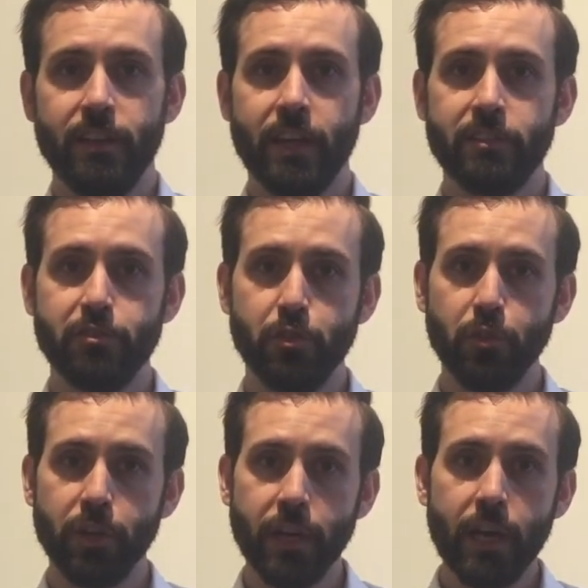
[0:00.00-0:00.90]
that's
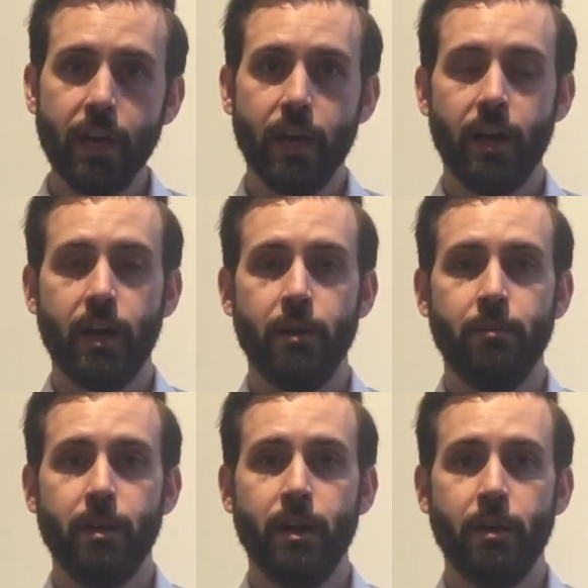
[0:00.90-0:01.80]
truly
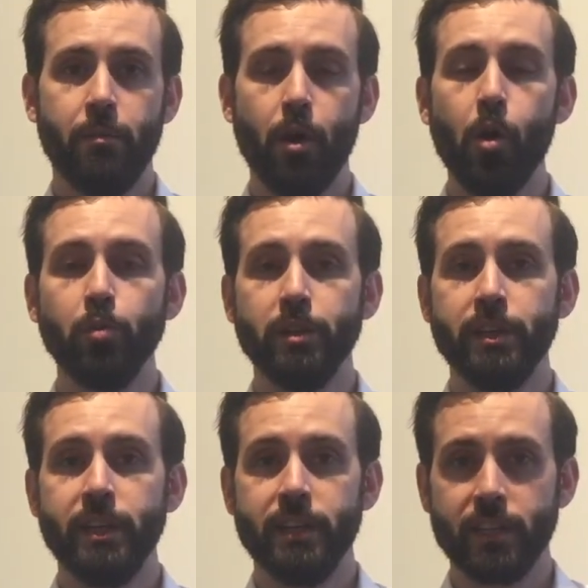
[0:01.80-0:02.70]

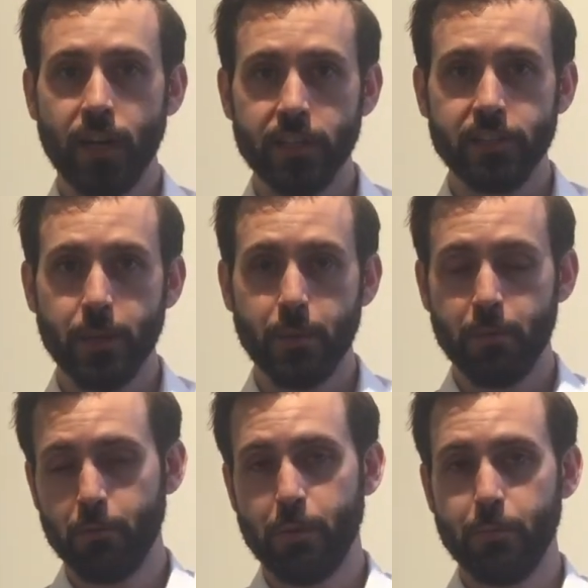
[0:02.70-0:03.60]
only in custom and
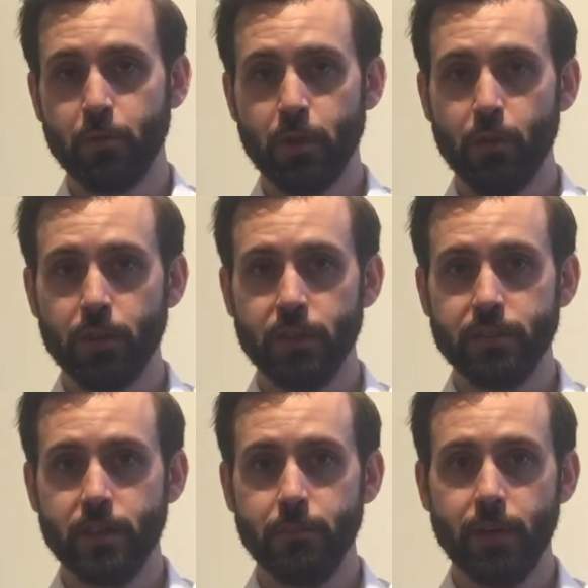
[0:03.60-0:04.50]
when people go
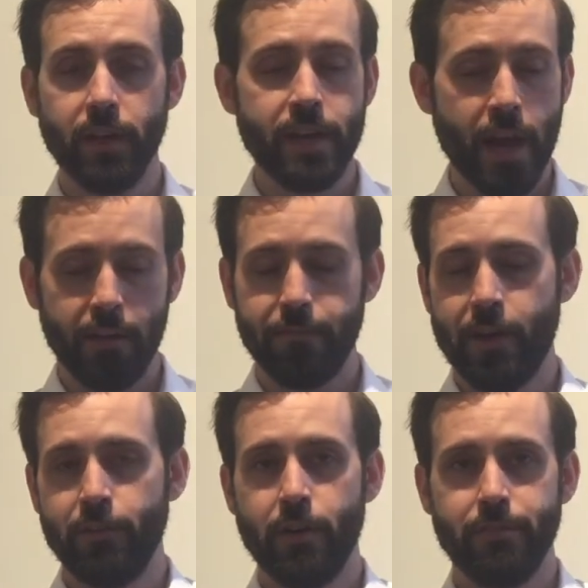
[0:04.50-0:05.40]
custom and not
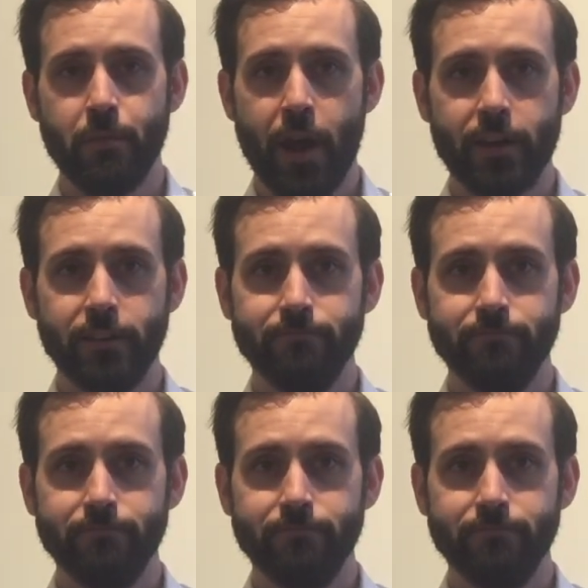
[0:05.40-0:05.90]
found off the rack.